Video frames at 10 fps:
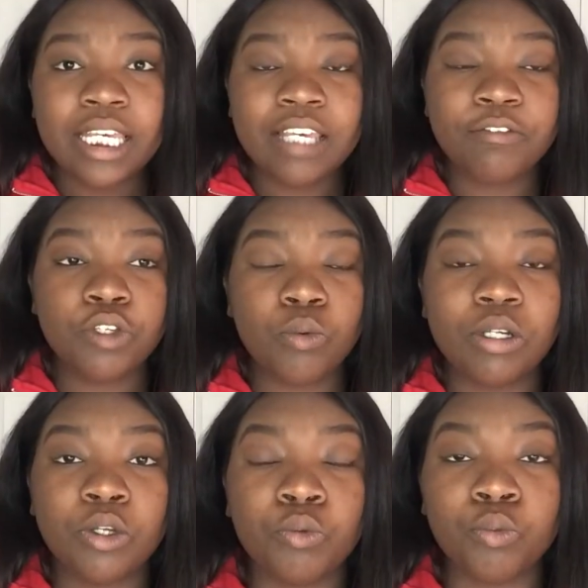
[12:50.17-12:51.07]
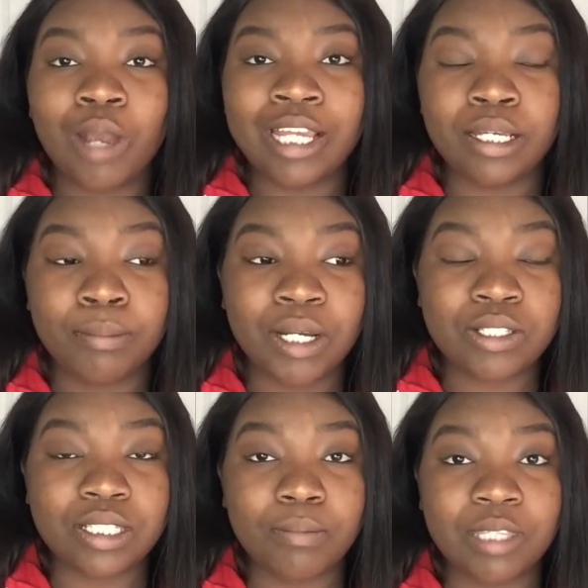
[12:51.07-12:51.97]
if you want to write
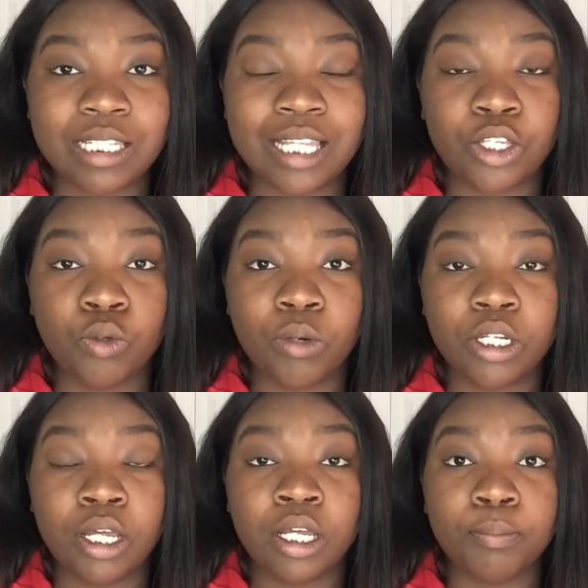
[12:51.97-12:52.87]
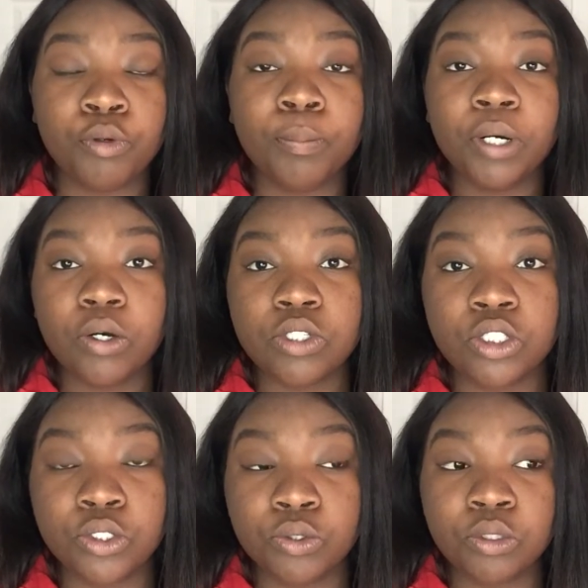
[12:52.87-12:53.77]
about something that you want to propose
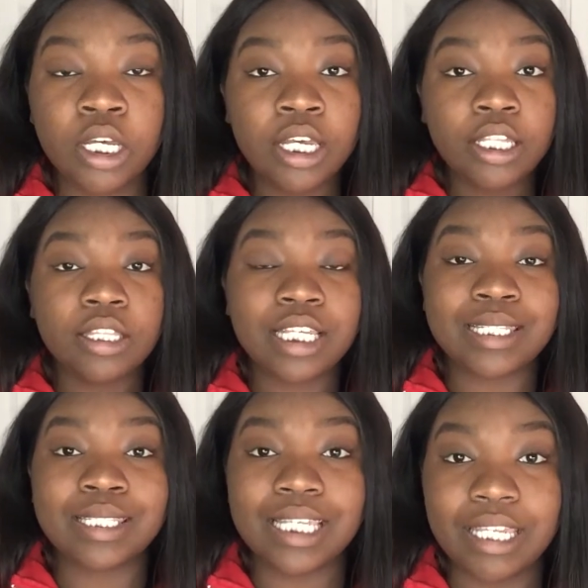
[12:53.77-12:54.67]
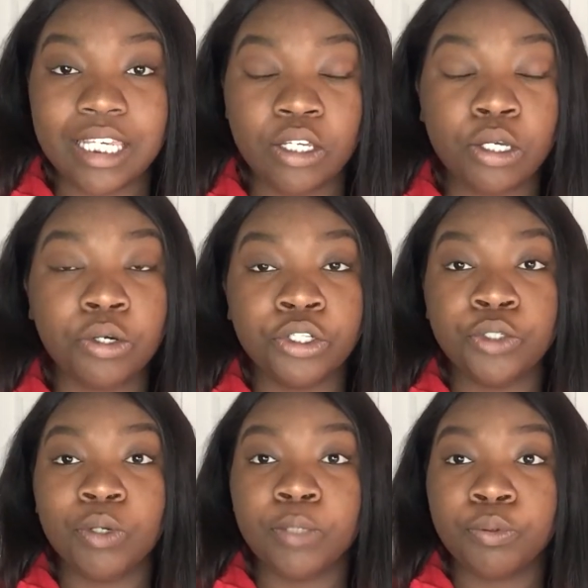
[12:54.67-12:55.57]
to the city, or
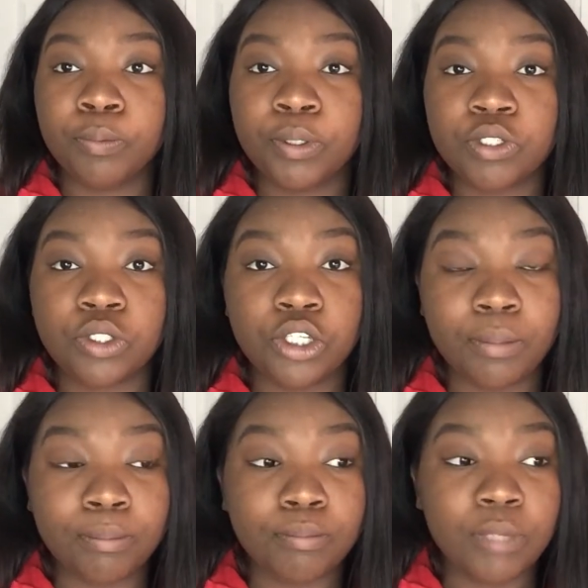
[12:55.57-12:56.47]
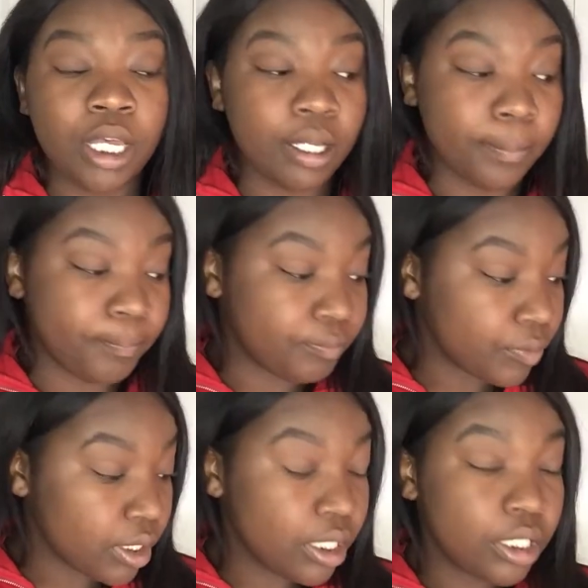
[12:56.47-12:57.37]
you want to propose to your
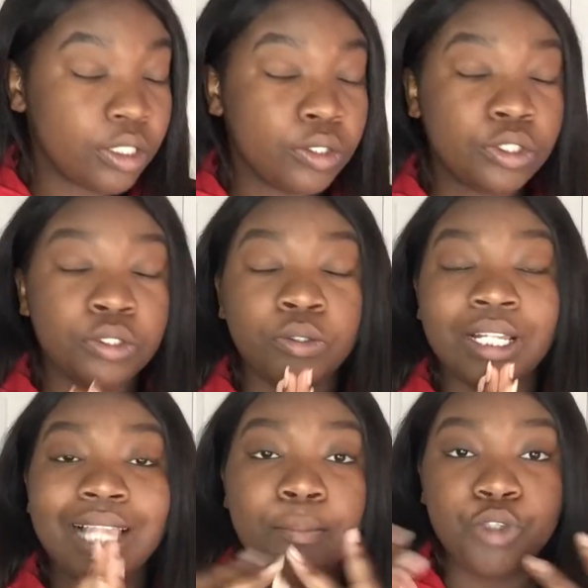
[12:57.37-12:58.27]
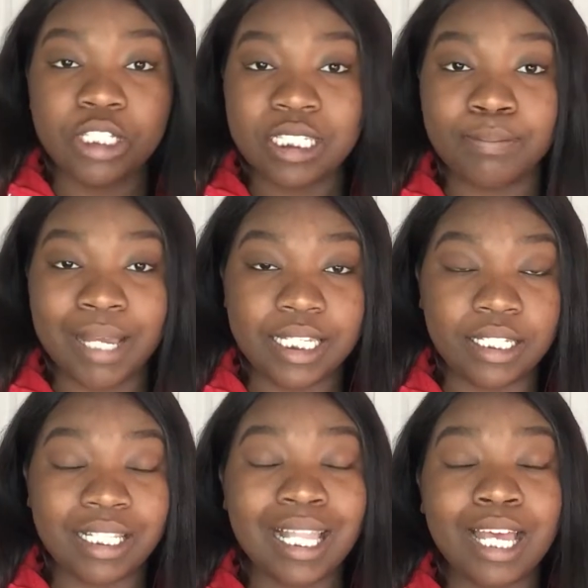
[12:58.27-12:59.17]
to la
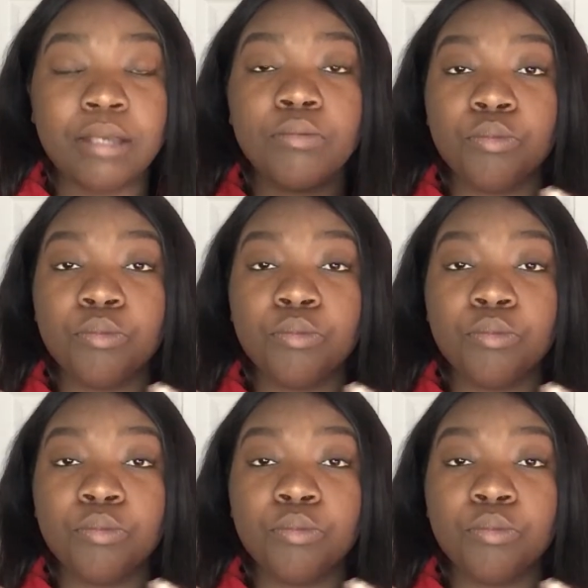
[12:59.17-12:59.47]
municipalité